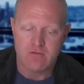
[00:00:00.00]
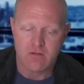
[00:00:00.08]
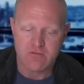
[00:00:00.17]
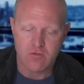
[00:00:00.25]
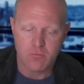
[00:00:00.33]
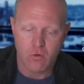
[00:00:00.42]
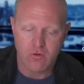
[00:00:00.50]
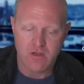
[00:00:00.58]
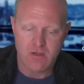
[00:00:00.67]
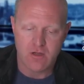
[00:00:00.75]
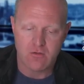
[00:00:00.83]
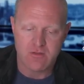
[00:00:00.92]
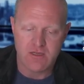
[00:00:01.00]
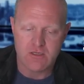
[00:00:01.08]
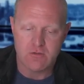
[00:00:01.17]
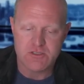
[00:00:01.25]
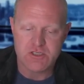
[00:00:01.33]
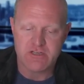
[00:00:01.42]
It's also important to note that
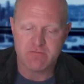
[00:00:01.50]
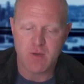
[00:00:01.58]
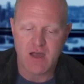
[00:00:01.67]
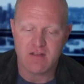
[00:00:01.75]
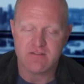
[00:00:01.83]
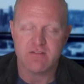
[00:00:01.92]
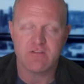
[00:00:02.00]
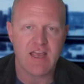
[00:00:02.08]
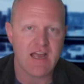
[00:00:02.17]
you achieve positive